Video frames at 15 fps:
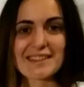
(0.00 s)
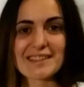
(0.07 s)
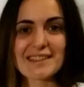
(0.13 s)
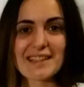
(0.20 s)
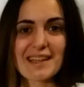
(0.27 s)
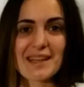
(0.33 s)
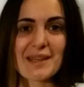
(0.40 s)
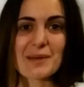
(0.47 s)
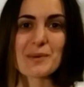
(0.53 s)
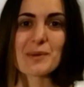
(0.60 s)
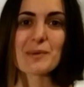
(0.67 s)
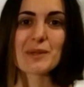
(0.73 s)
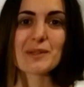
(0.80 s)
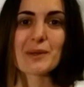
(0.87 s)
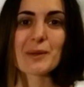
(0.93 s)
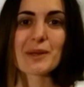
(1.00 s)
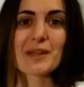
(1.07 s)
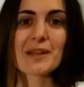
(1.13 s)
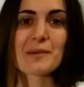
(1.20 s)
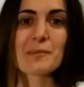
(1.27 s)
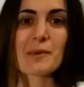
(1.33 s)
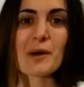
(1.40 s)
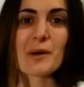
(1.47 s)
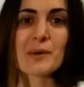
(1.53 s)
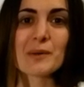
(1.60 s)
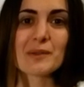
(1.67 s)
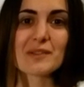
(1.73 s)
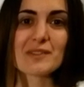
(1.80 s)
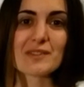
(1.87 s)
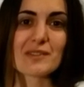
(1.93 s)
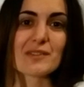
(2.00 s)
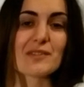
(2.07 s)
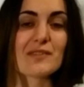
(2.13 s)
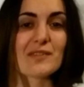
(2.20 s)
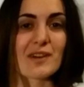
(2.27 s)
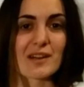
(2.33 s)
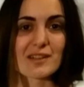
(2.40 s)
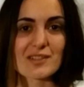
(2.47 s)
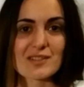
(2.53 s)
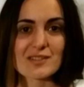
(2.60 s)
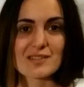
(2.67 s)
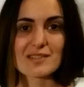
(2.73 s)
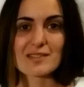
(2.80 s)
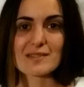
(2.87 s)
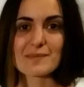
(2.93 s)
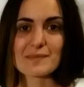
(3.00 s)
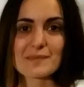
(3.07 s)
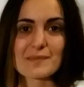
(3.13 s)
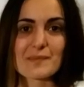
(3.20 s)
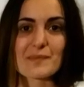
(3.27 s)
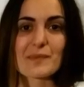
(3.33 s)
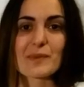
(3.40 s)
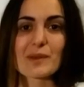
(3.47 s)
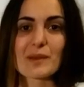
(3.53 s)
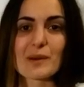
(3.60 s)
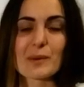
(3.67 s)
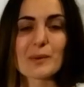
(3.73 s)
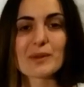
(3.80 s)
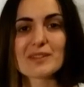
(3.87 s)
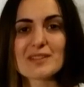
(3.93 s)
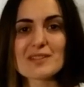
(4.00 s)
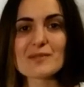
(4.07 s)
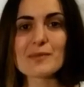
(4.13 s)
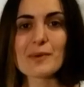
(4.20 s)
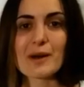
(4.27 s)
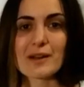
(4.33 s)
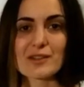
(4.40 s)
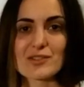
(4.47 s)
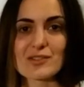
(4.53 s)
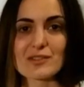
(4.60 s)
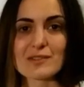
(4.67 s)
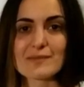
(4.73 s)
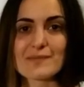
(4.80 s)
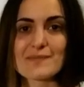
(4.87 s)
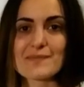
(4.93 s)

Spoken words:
Today we will be talking about functions. What is a function?